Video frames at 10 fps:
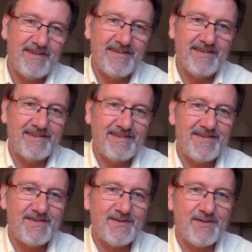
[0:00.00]
Yeah.
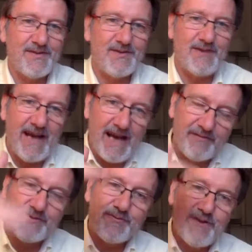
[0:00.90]
So I have
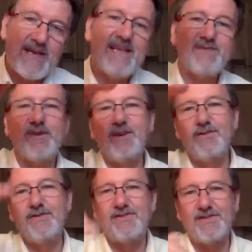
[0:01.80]
to raise my
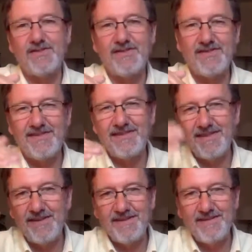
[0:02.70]
consciousness,
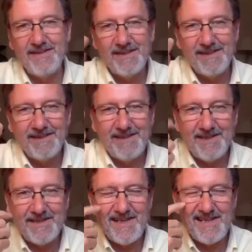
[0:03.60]
and
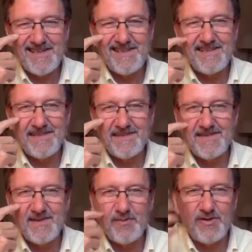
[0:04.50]
in a sense, this is
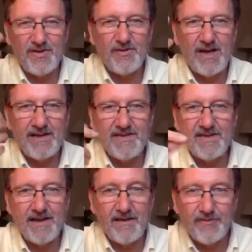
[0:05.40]

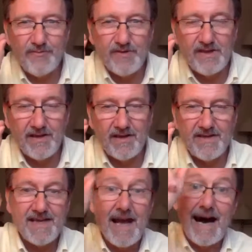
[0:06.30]
spirituality. I have to
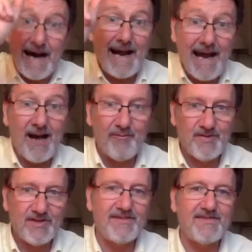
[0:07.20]
realize I am
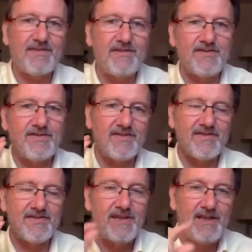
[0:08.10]
just
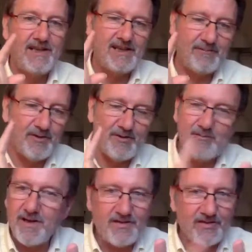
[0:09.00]
consciousness. I'm not
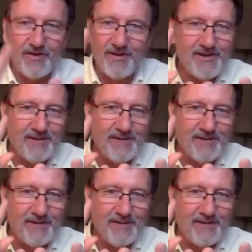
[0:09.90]
Mike George.